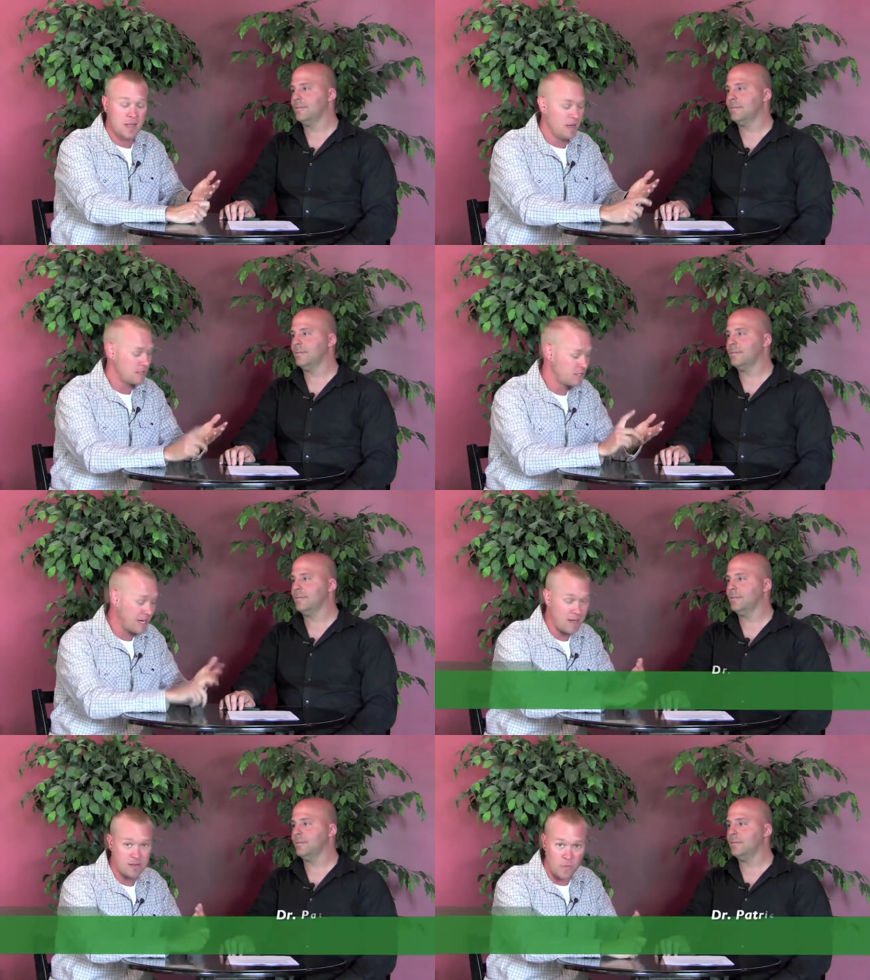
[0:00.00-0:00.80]
Speaker 1: uh,
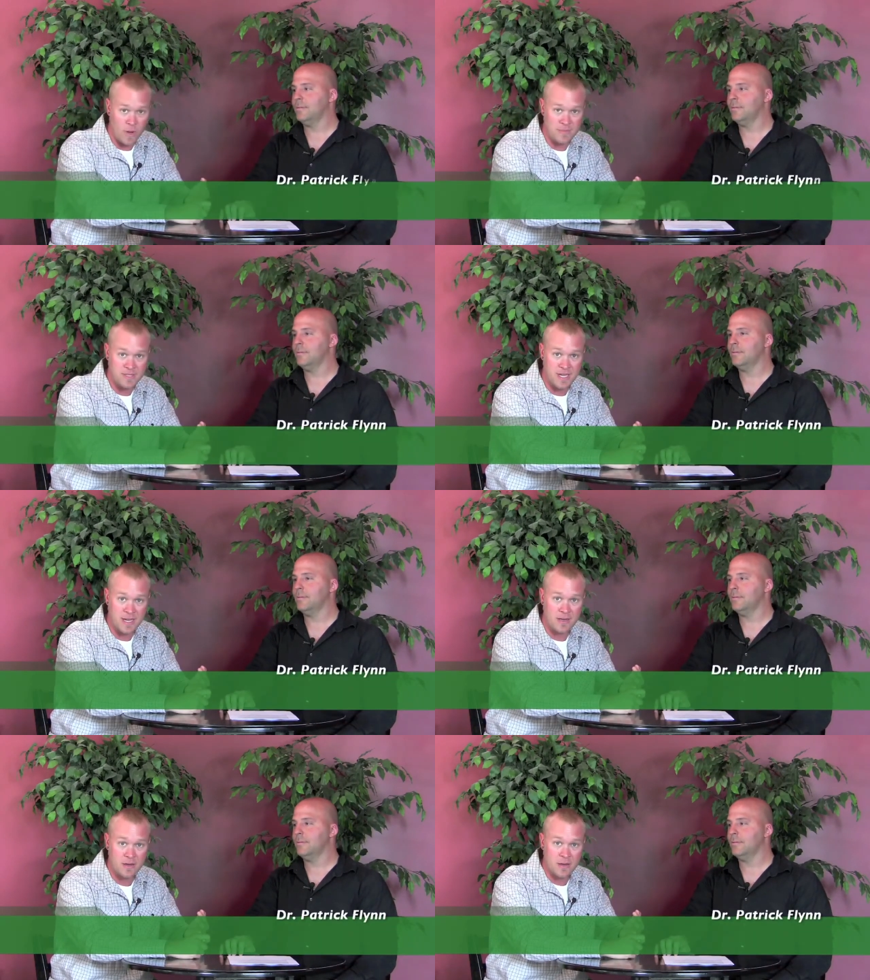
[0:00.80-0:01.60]
check out the
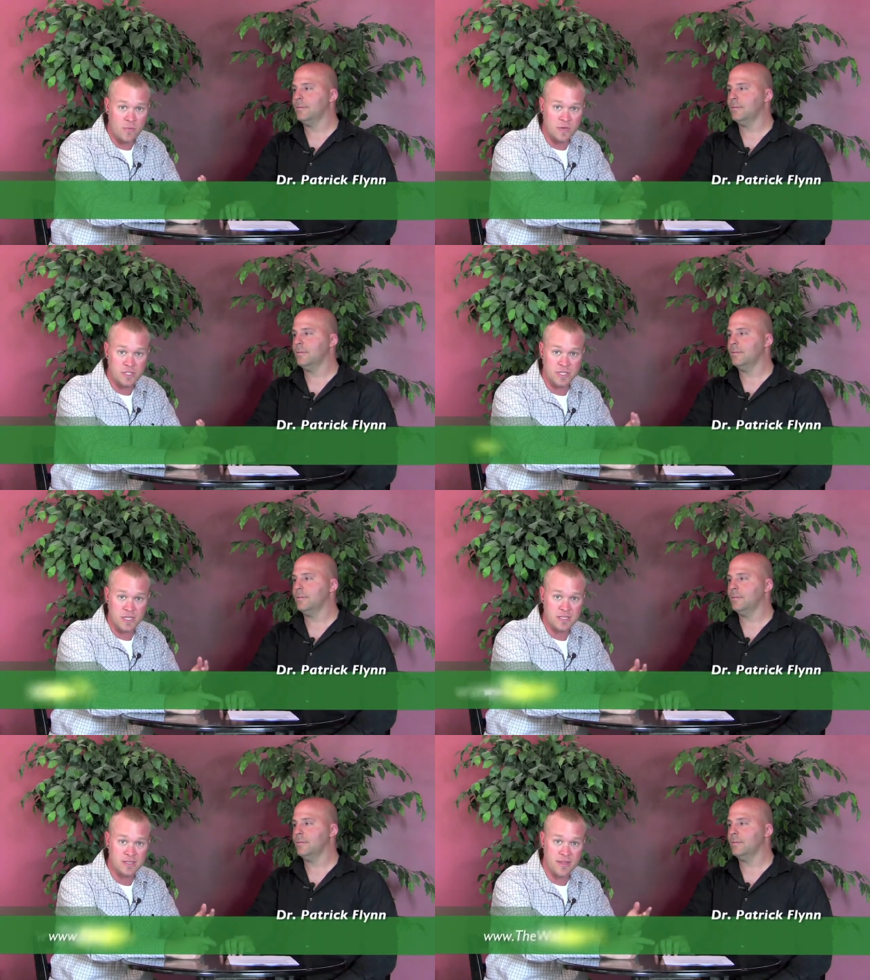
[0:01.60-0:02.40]
website which
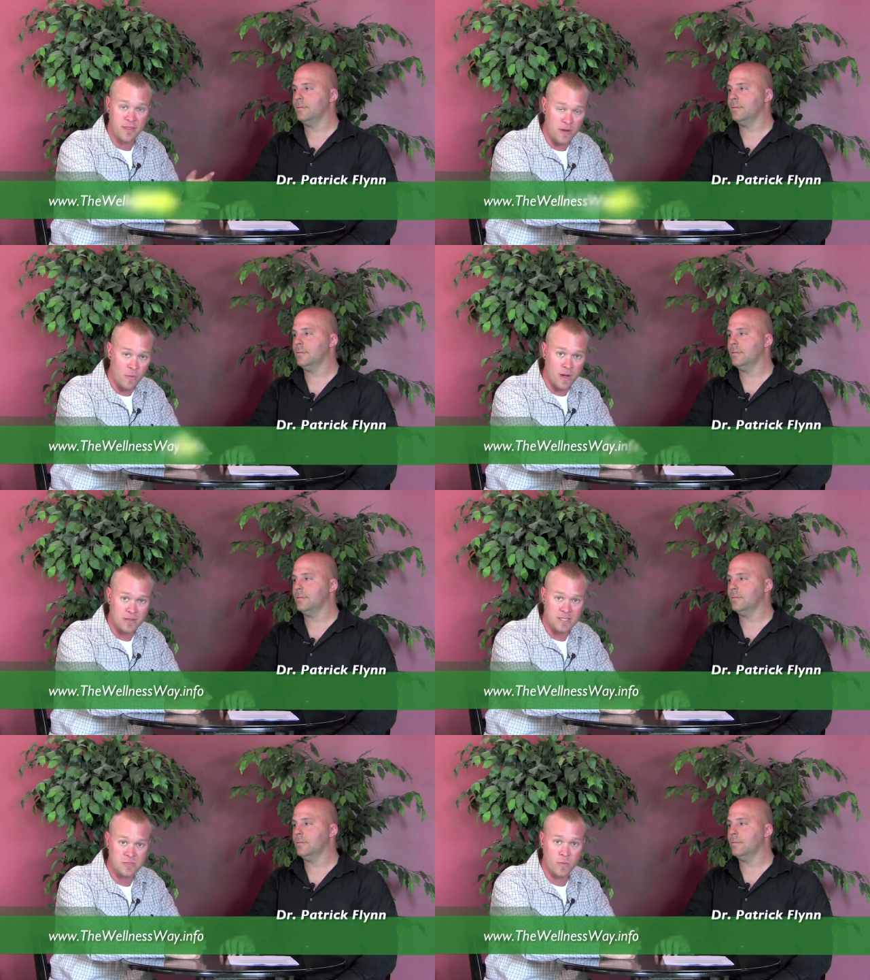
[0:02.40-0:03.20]
is
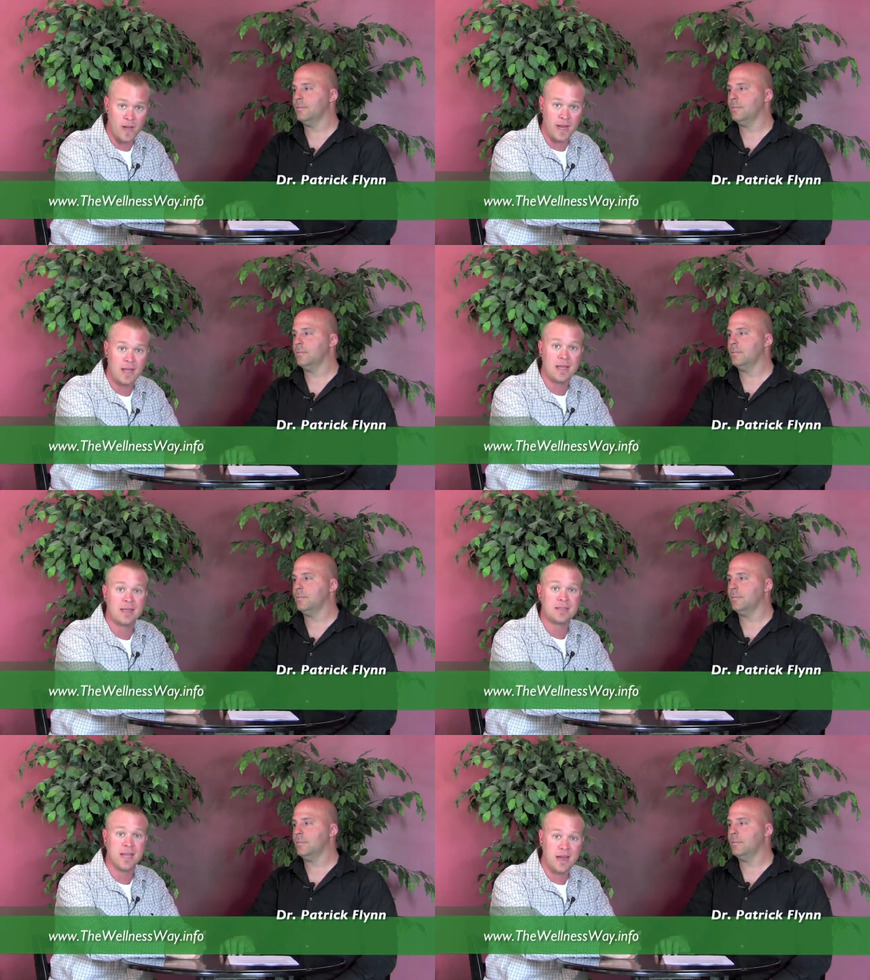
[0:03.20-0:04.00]

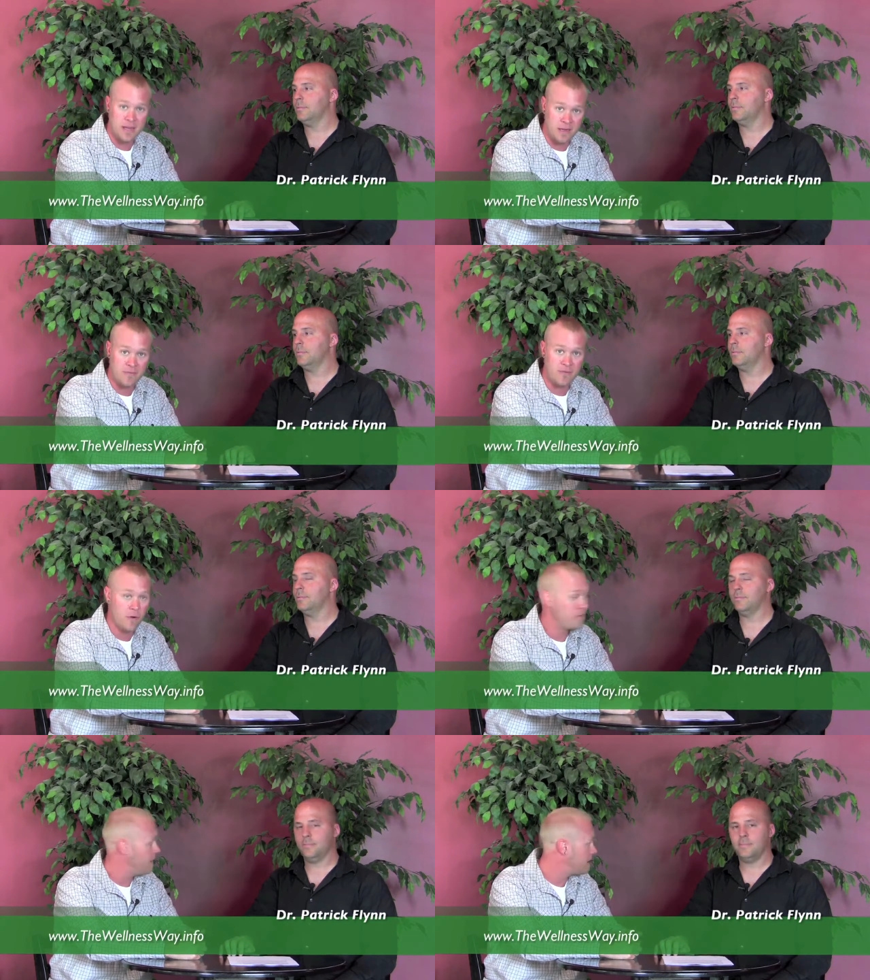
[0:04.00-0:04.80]

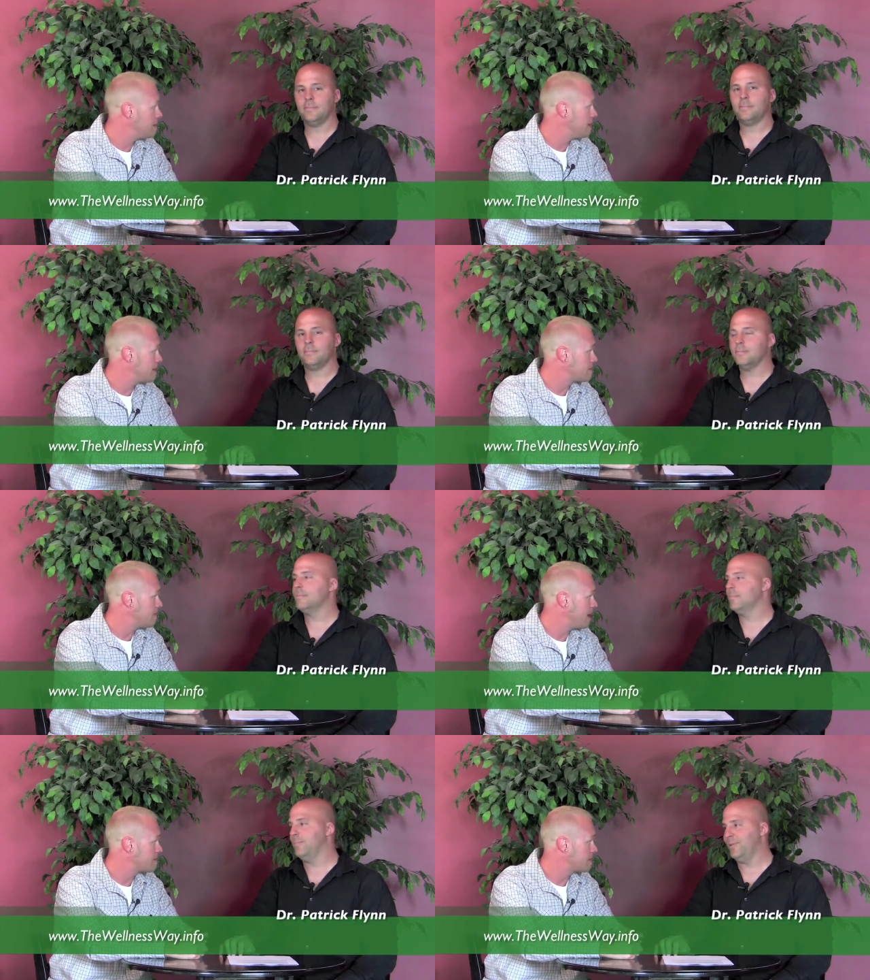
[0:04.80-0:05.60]
thewellnessway.info. Thank you, Dr.
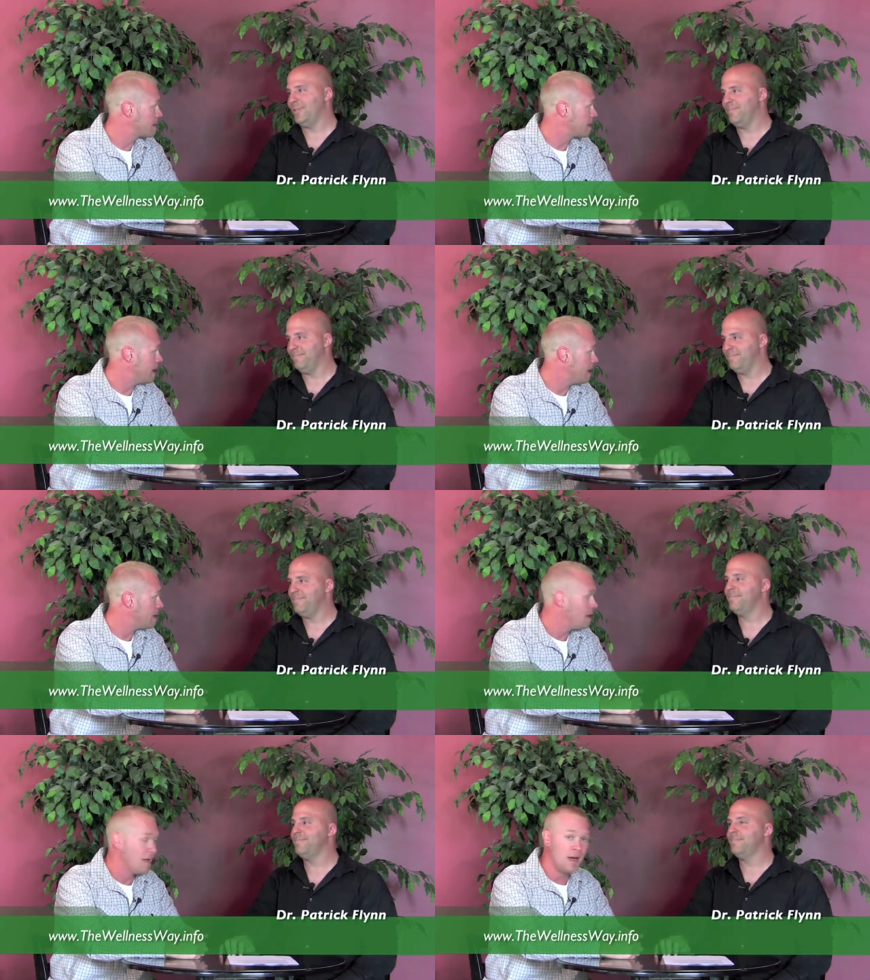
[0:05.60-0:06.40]
Patrick, Pleasure. again.